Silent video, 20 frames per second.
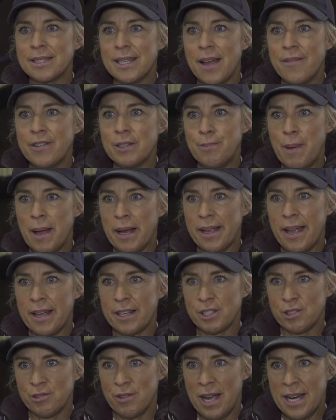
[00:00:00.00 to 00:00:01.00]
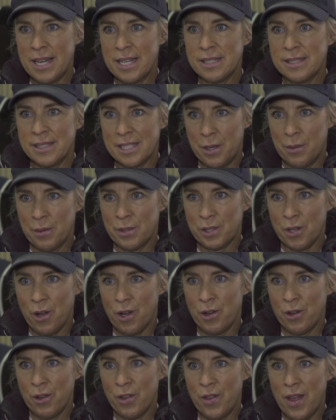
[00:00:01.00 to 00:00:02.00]
have his back x-rayed and see what's
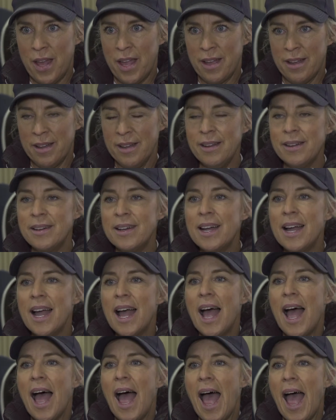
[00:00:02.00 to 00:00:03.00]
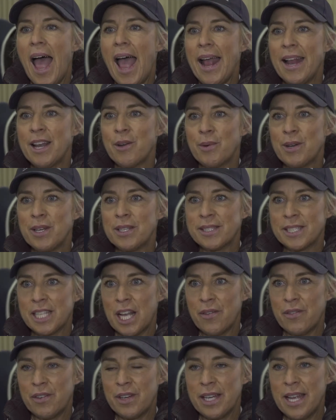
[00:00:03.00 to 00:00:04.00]
going on there. And we
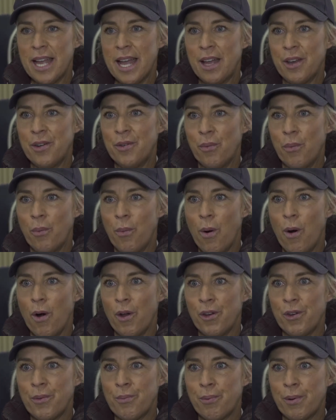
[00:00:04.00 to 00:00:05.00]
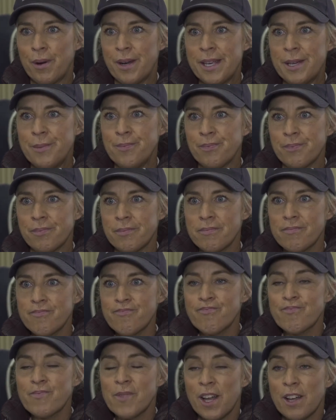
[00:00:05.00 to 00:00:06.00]
discovered he had one pretty
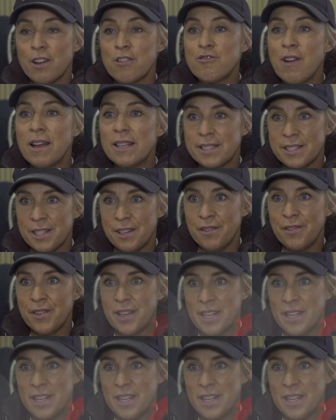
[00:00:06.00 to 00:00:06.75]
aggressive